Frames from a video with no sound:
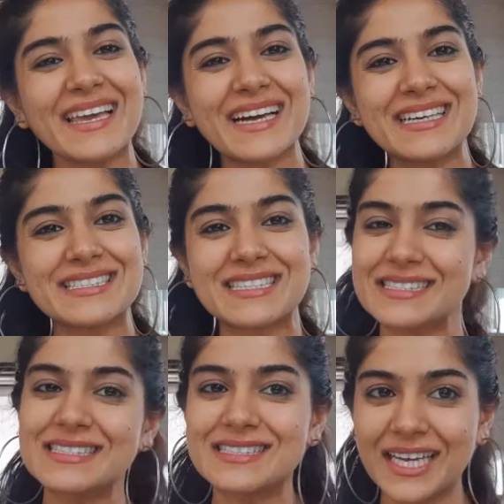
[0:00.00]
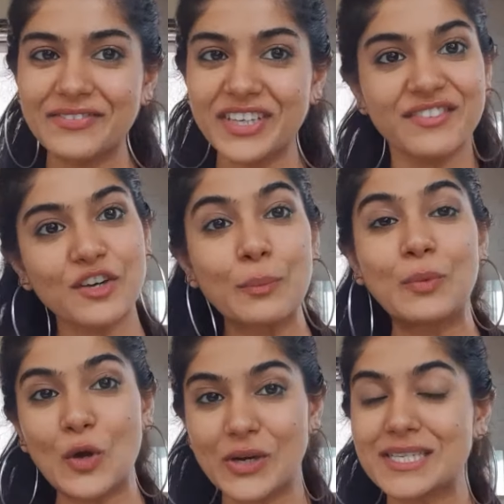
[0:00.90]
Hey guys, this is Tanvi from
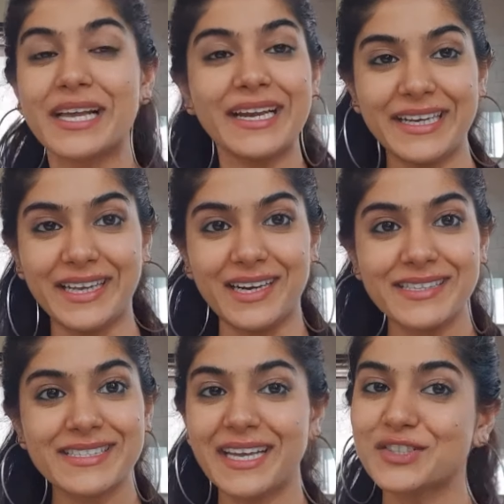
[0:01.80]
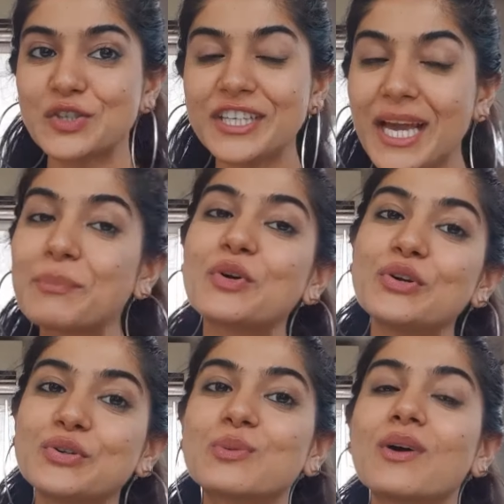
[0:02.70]
Bloggers Ideas, and today I'm going
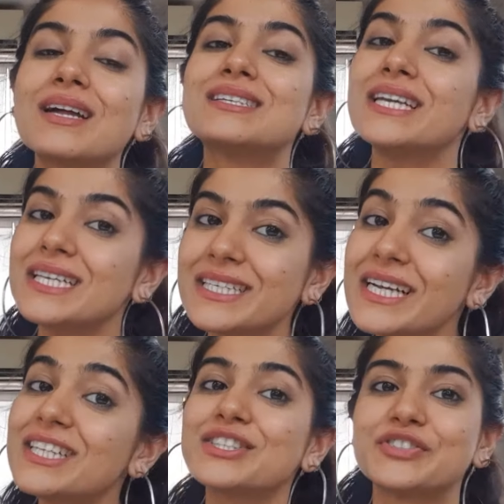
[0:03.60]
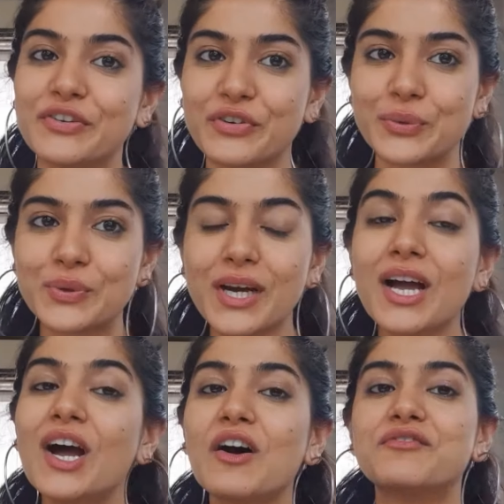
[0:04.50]
to do a detailed review
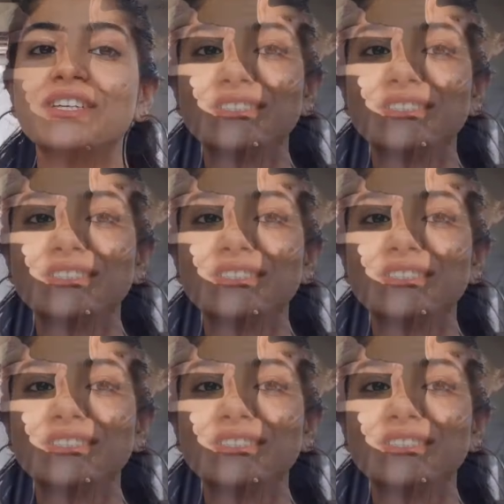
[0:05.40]
of the